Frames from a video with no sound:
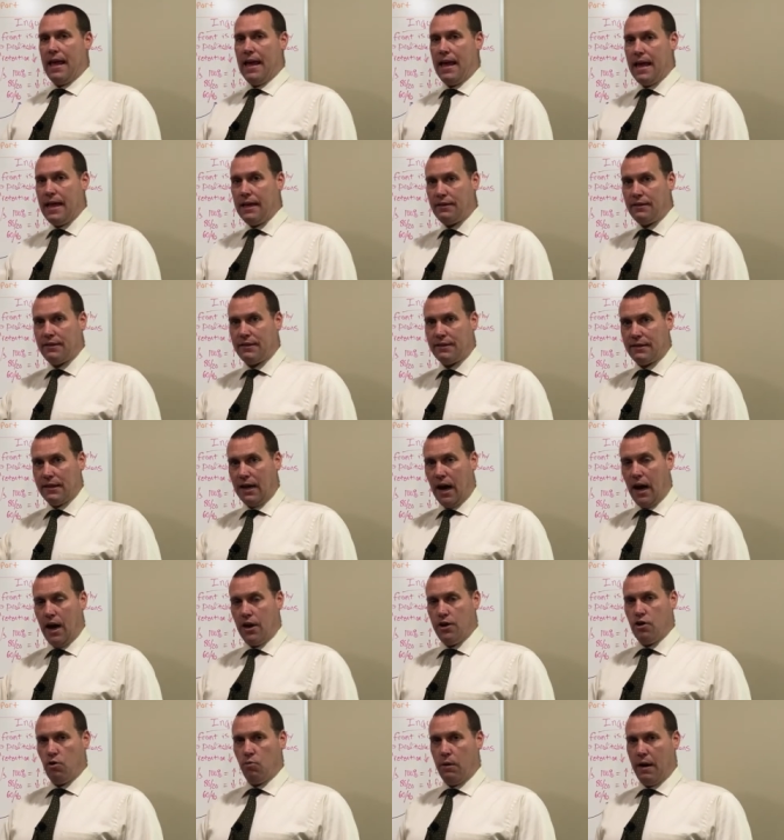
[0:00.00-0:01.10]
its
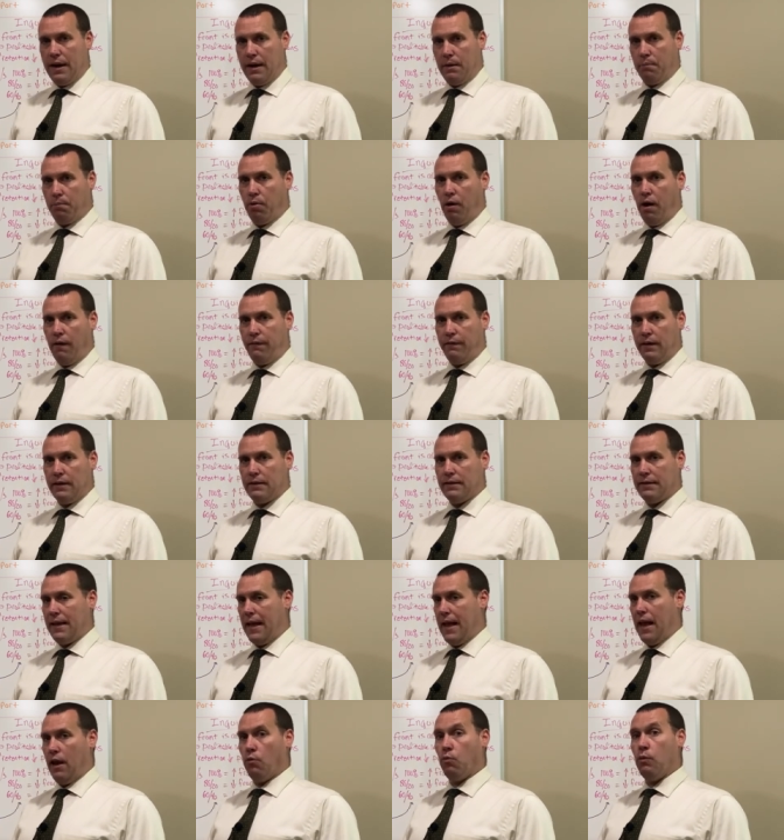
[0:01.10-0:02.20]
underwriting profits
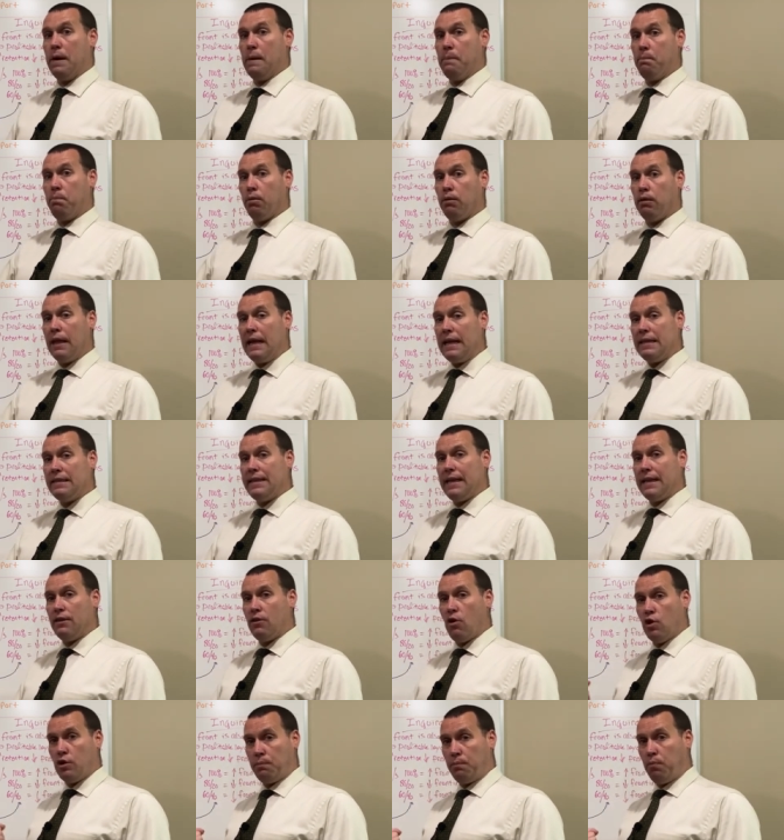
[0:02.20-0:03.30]
and replacing
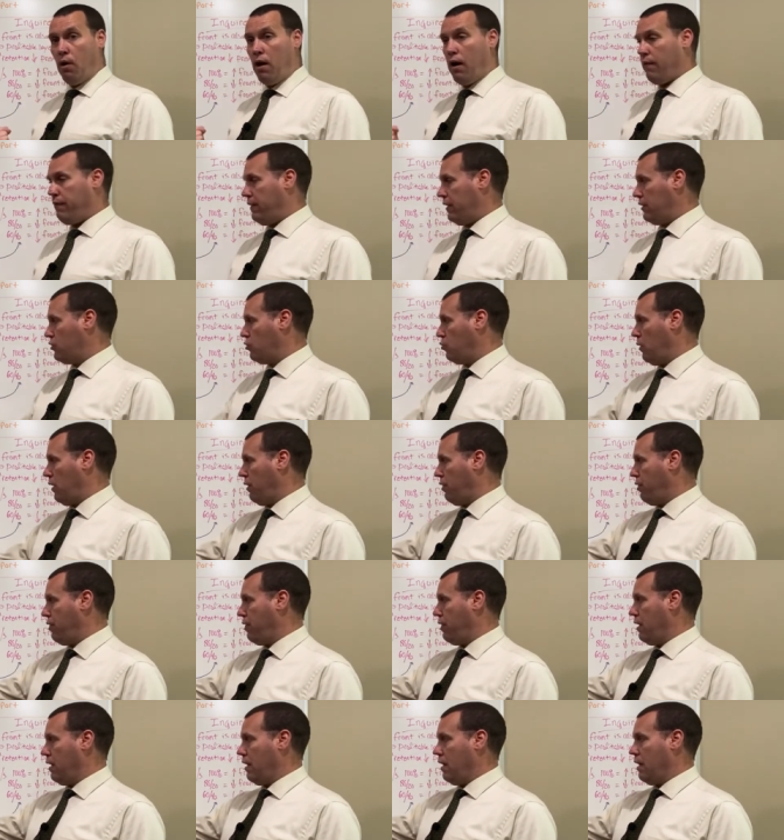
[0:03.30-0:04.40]
those profits
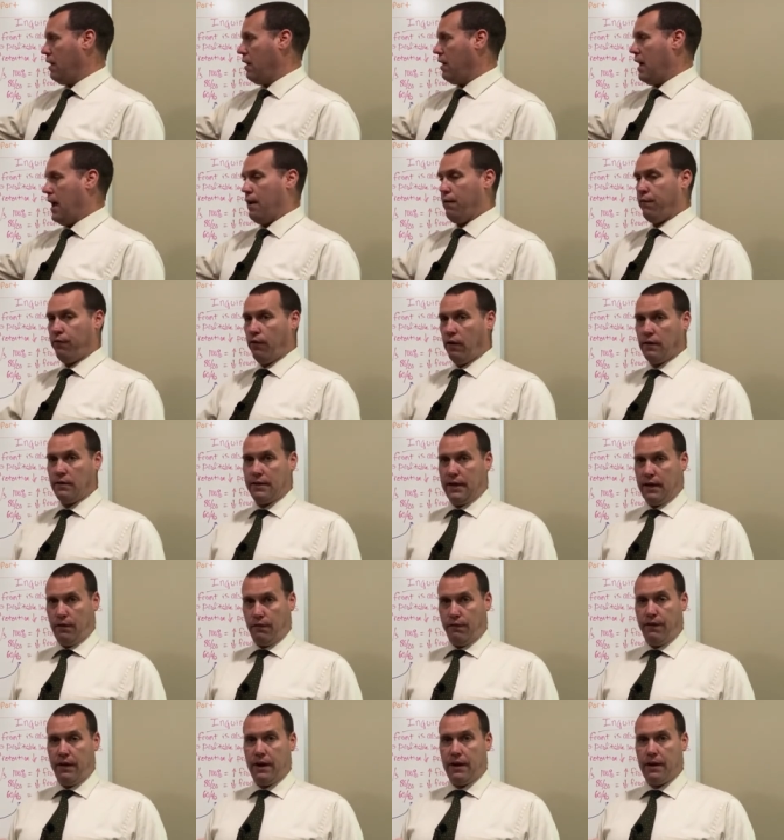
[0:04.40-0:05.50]
with a
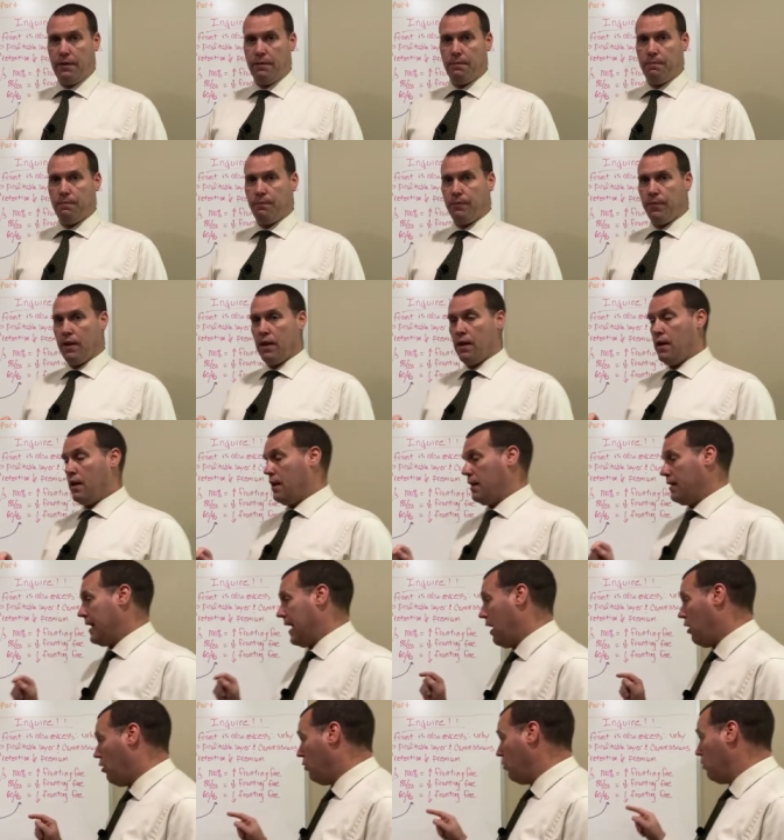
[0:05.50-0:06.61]
fronting fee.
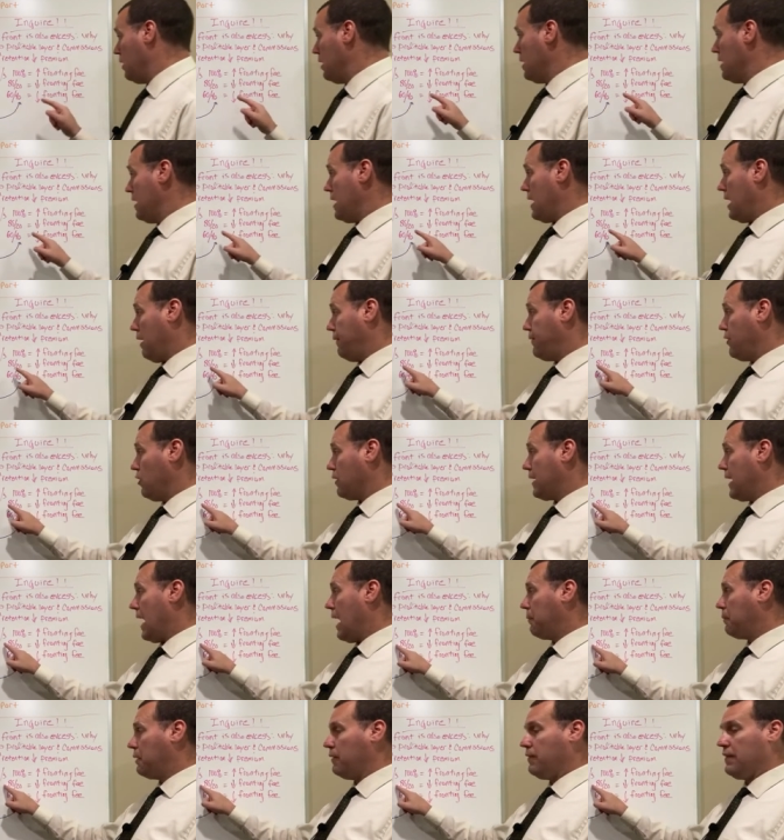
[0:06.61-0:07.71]
Now, if your
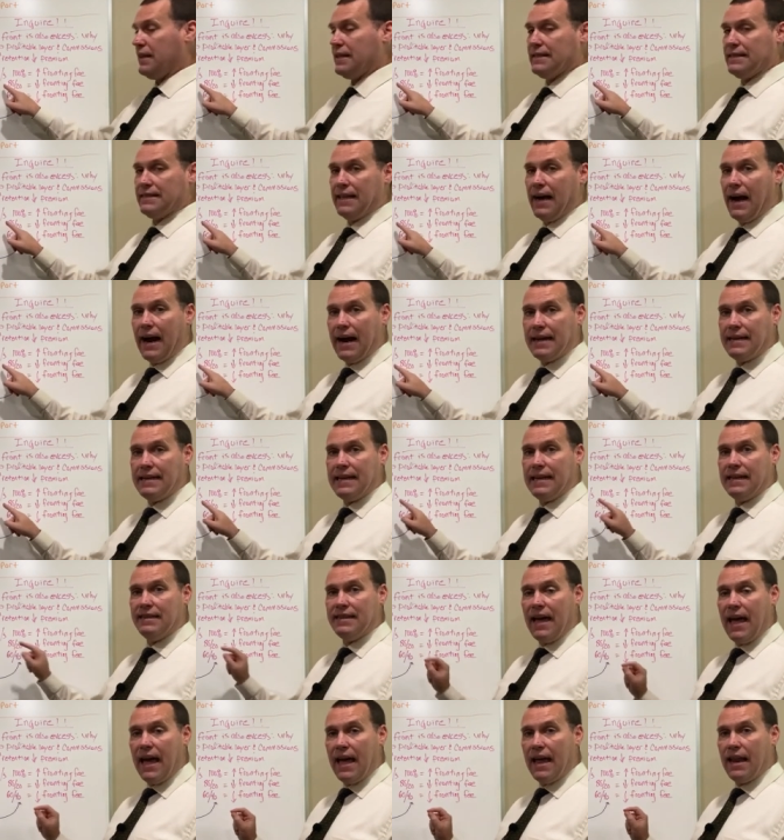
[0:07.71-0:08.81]
captive is 90
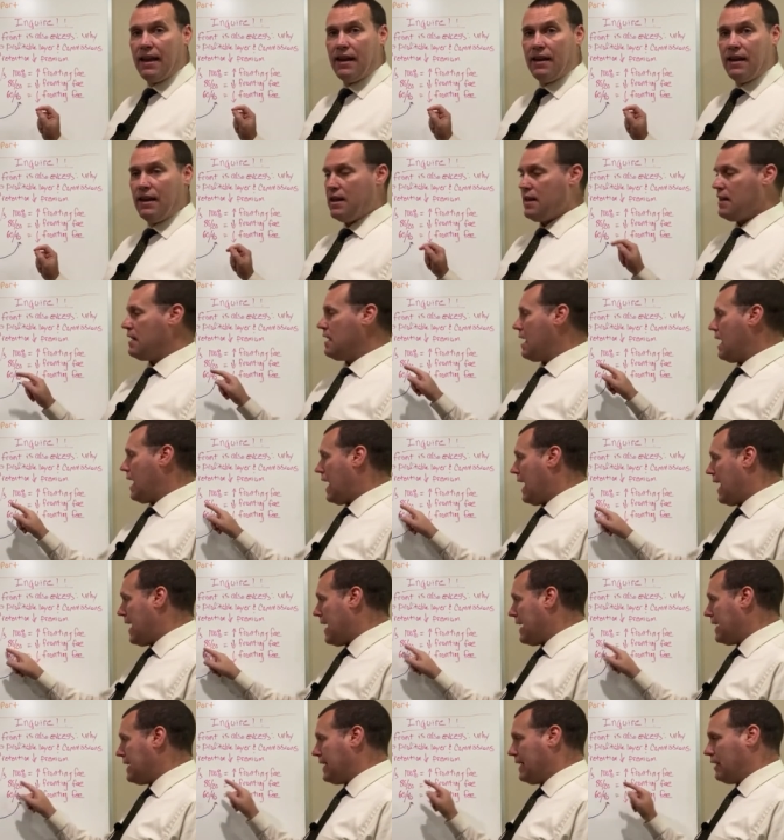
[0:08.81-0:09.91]
10,
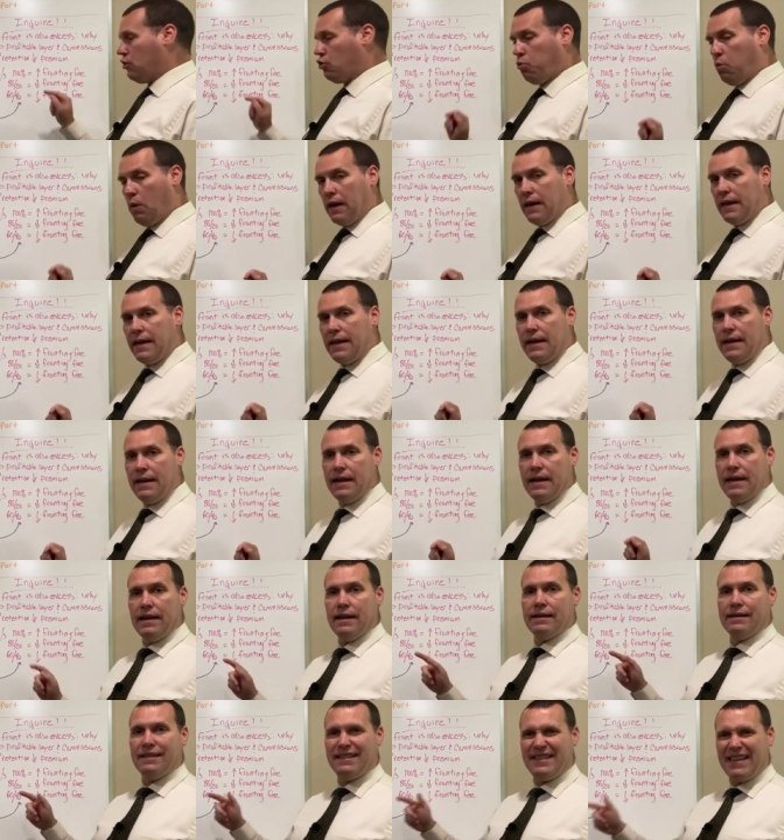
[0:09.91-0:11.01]
80 20,
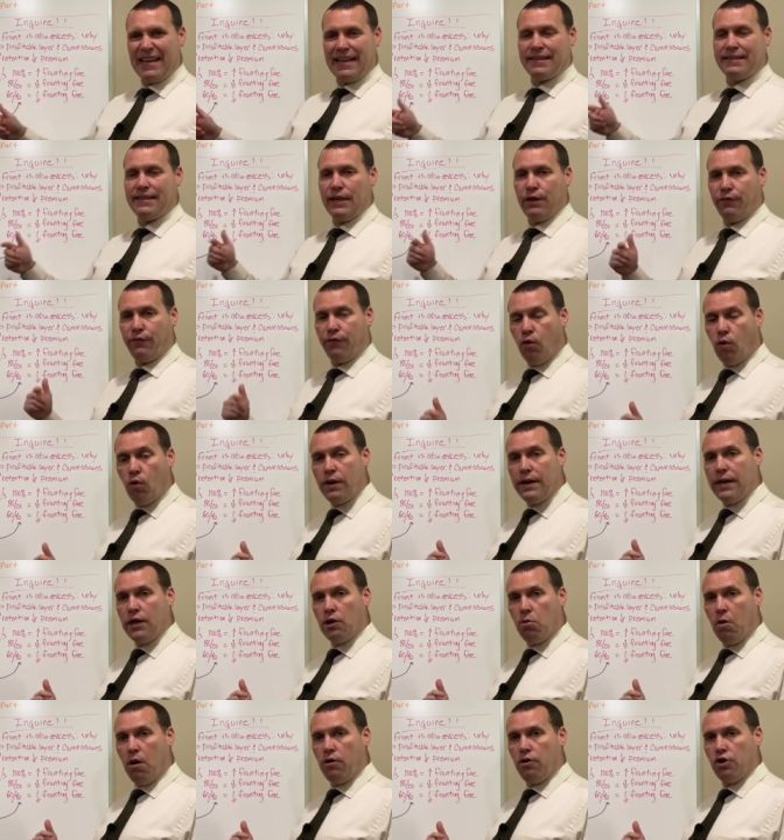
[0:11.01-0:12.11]
60 40
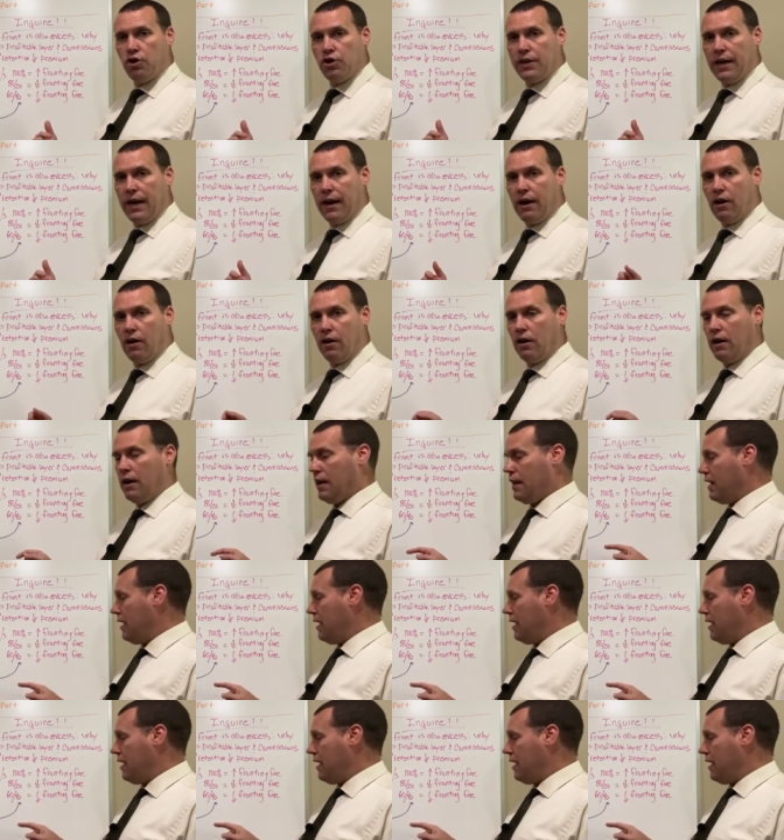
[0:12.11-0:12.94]
quota share,